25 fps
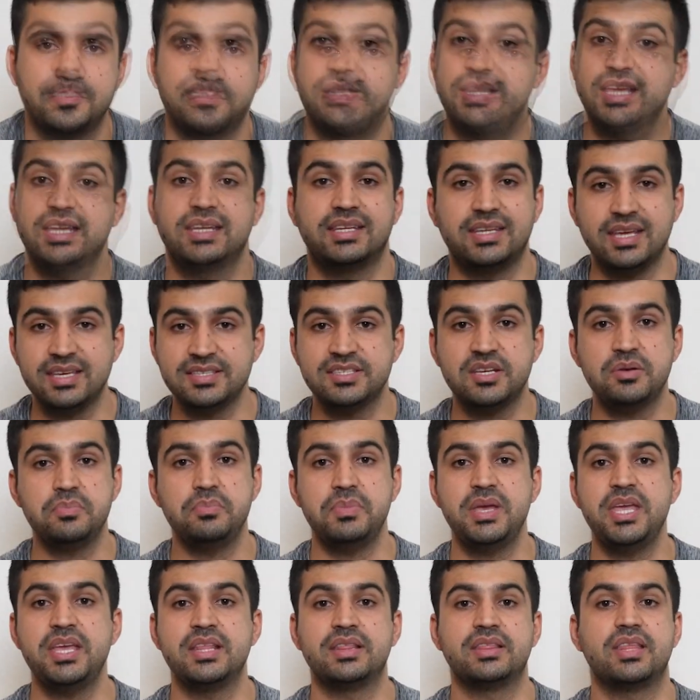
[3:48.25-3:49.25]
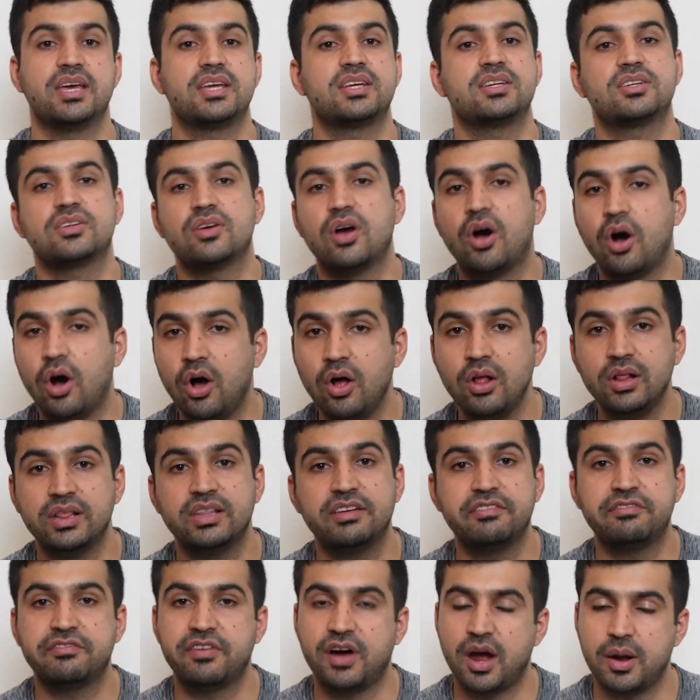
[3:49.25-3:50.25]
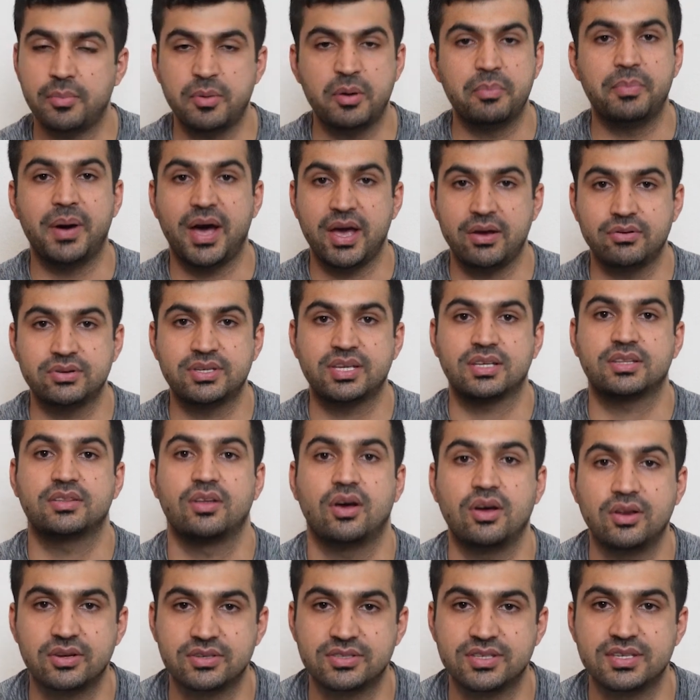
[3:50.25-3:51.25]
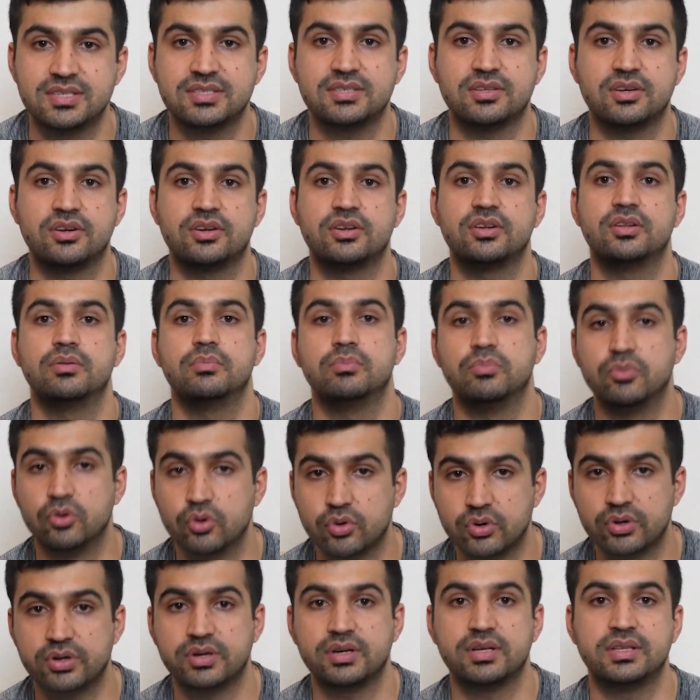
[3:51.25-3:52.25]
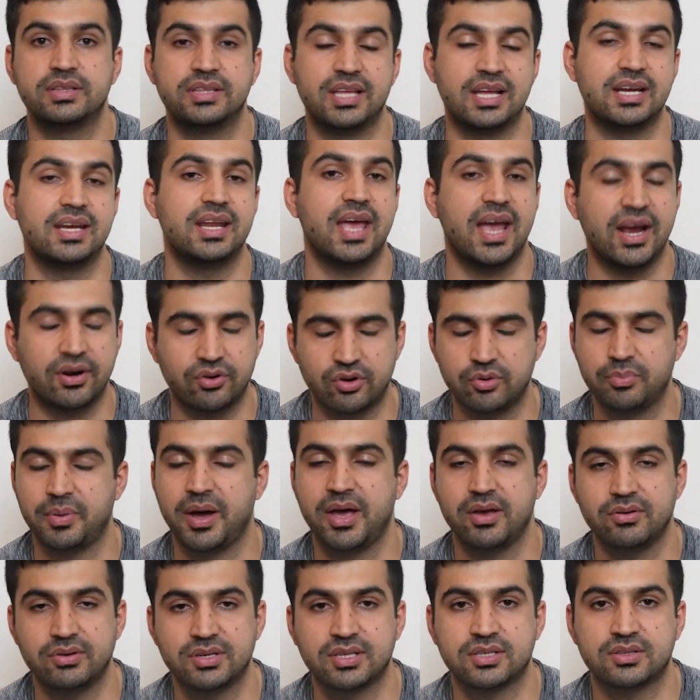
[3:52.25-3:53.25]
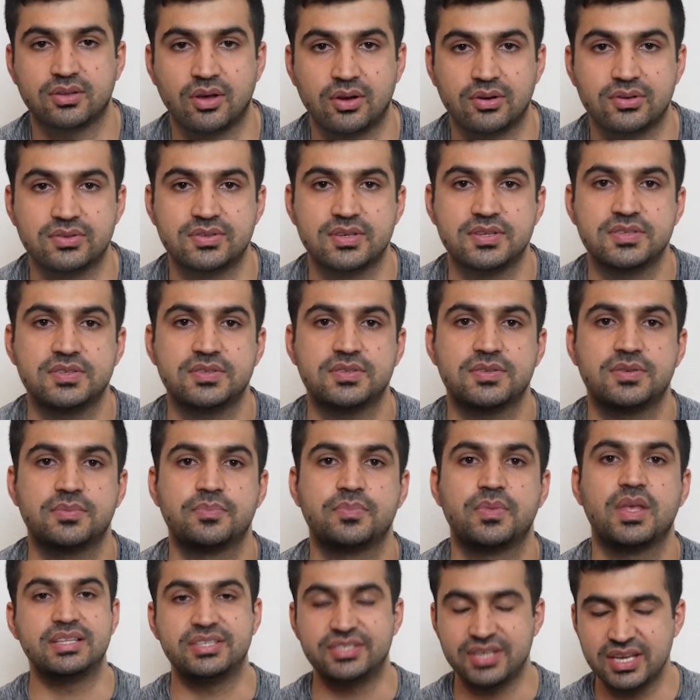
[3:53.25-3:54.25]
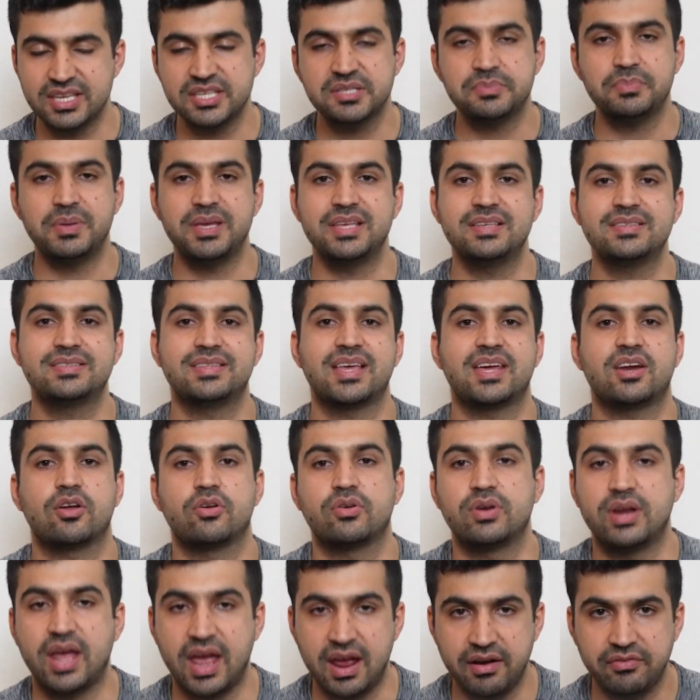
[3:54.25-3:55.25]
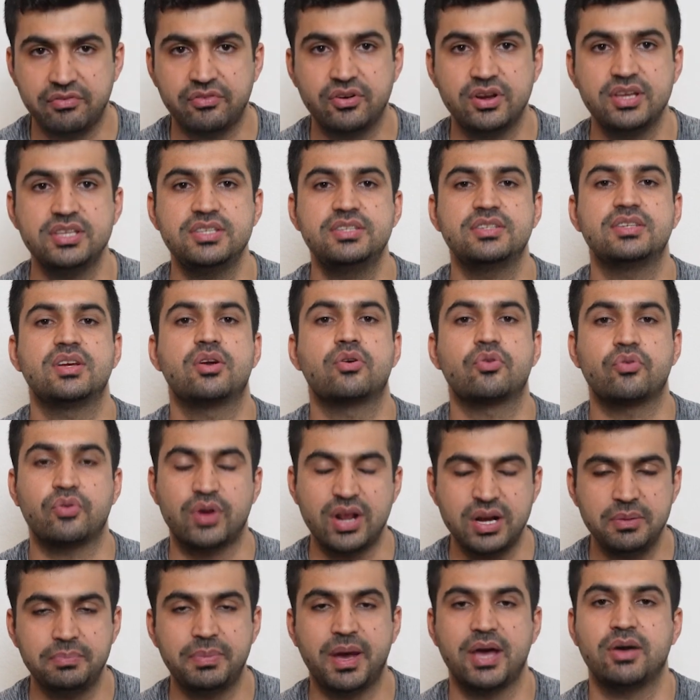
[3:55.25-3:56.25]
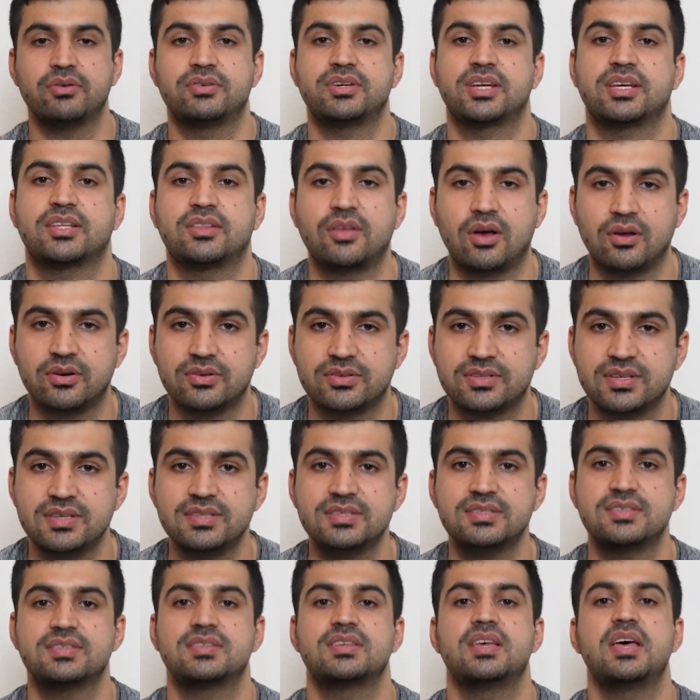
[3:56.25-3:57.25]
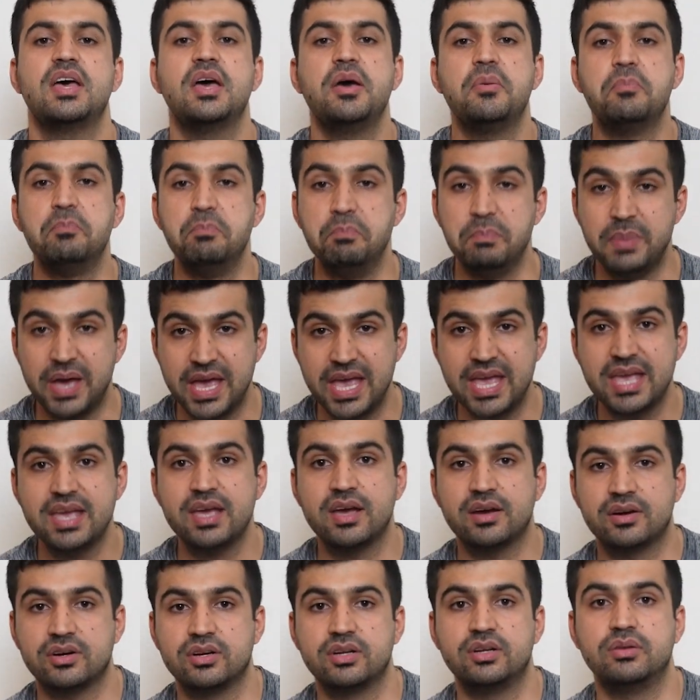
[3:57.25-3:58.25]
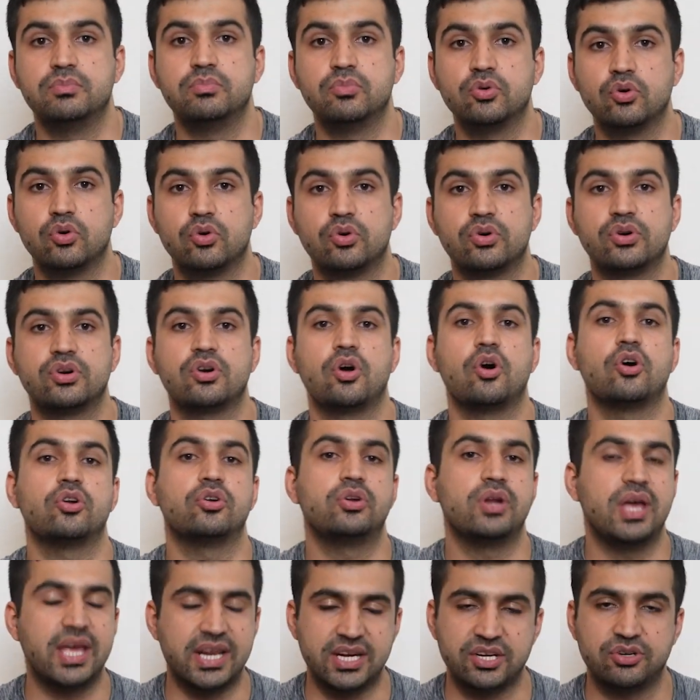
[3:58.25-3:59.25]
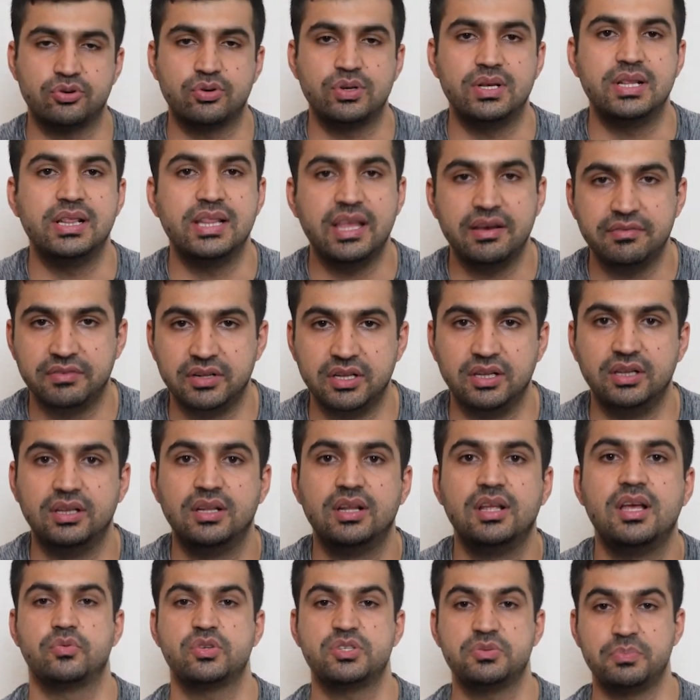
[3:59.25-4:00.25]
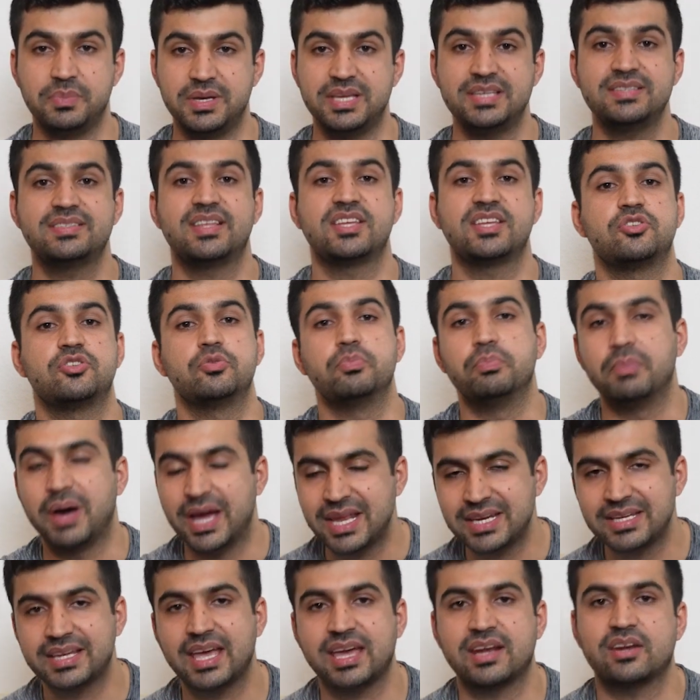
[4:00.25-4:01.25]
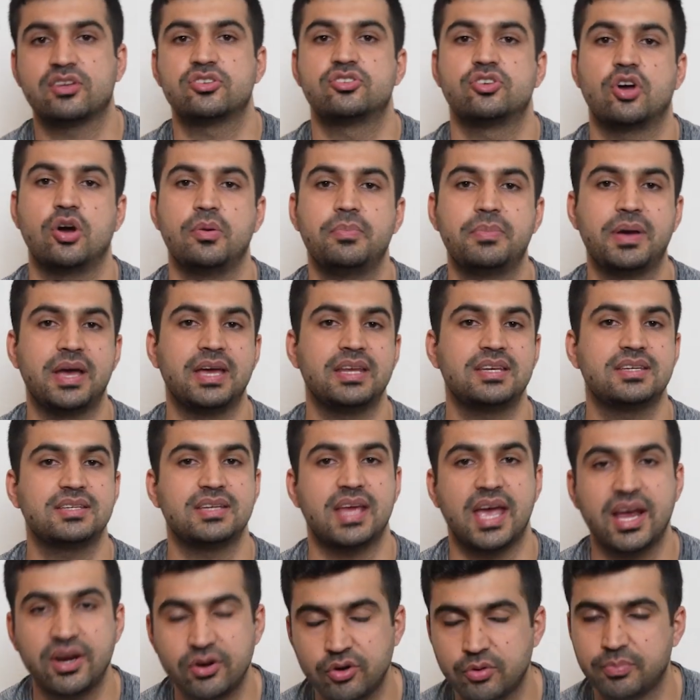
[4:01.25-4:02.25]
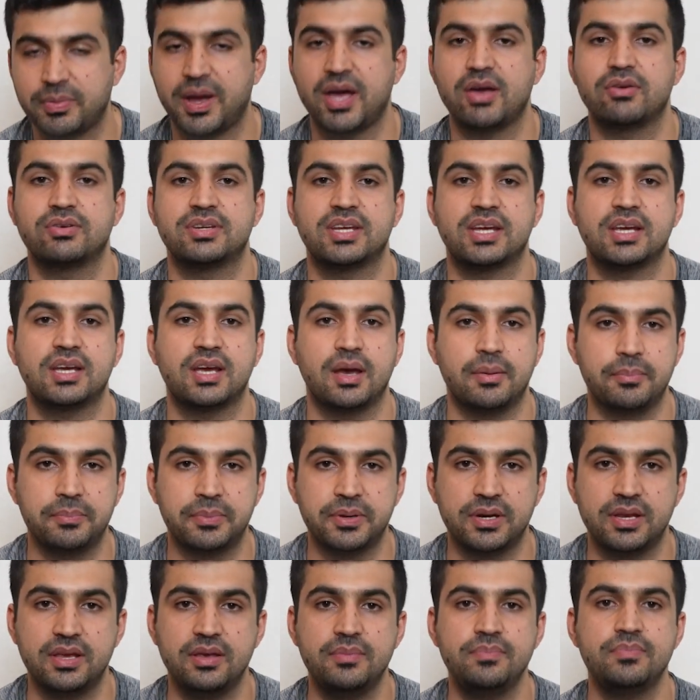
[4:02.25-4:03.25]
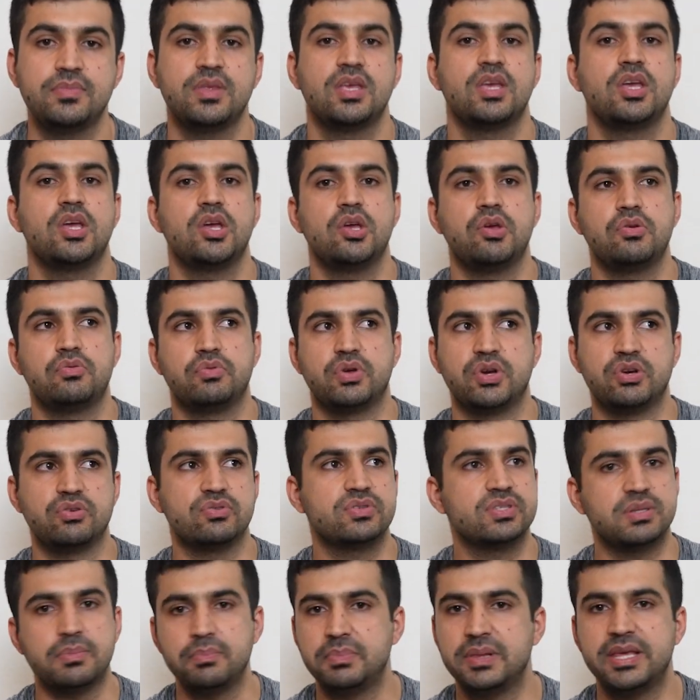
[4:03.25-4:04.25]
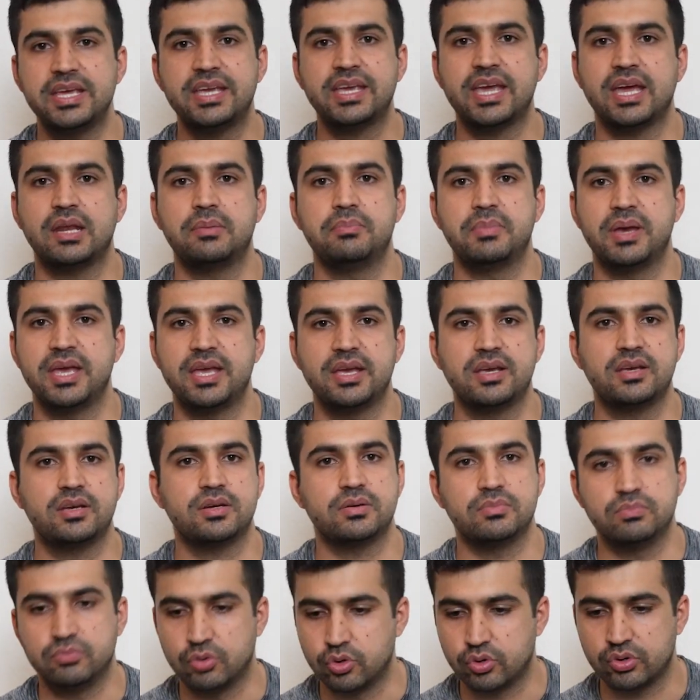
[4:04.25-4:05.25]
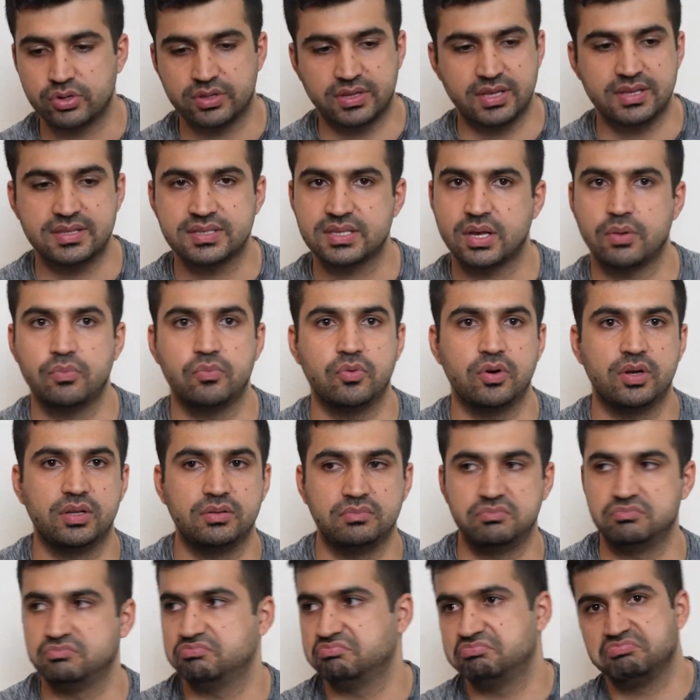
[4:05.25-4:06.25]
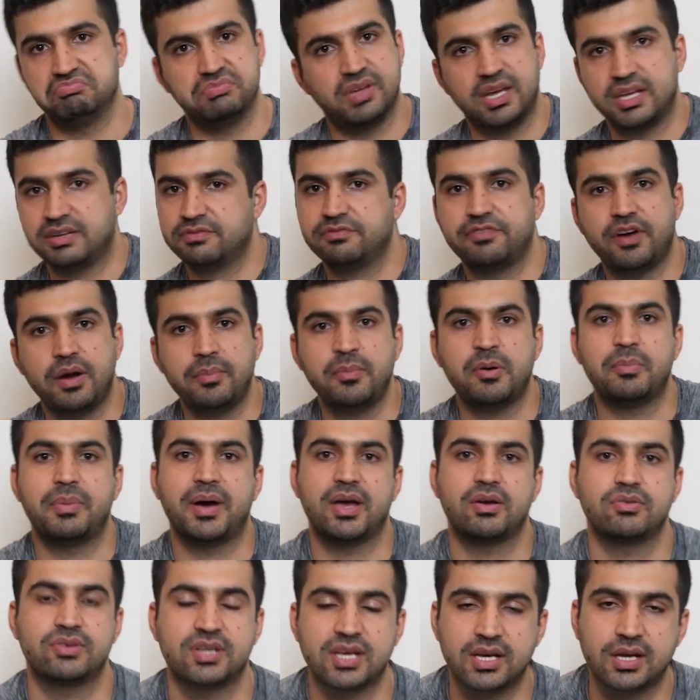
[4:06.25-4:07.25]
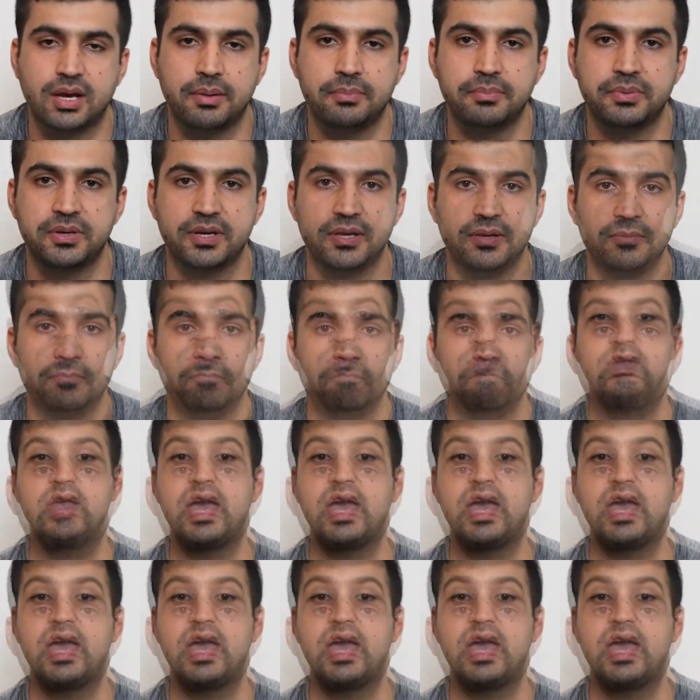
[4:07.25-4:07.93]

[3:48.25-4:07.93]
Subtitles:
That doesn't mean that all the pharma biotechnologists earn more than agrobiotechnologists. It just means that on average, red biotechnologists may earn more on entry level, which means you might get a job at agrobiotech company where you simply can make more than someone at pharma biotech company.